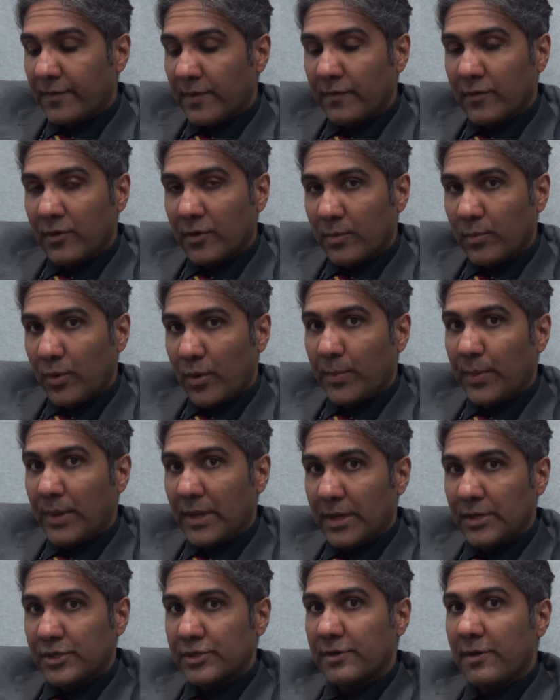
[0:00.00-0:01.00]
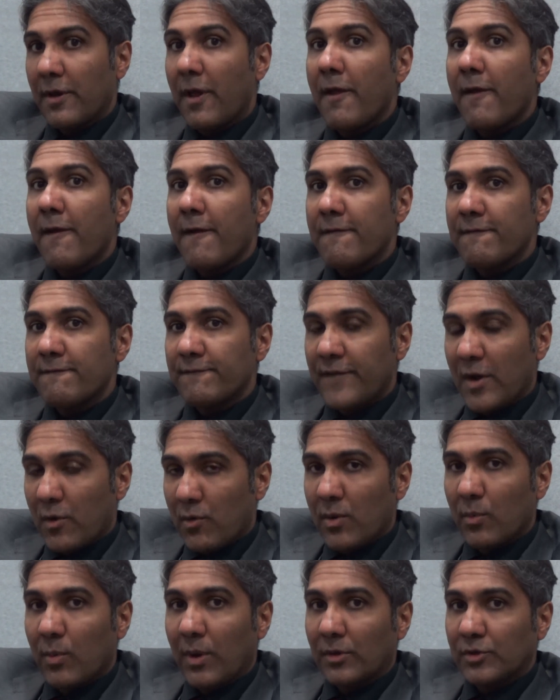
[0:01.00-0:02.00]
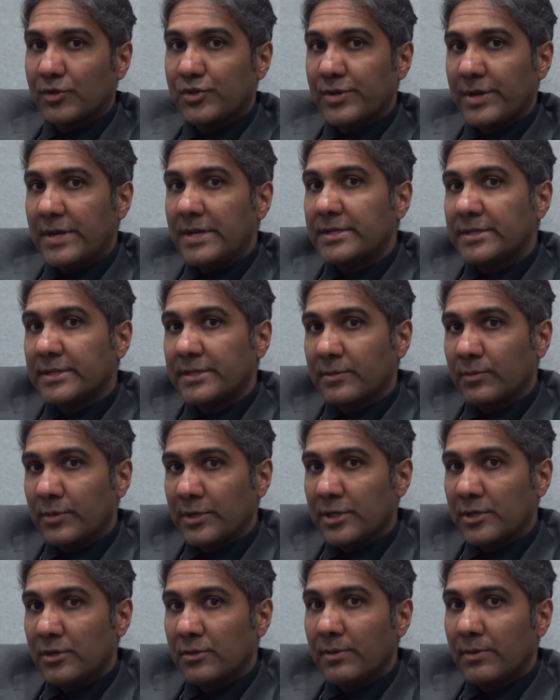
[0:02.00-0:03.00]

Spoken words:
you've got a population very well treated, and when you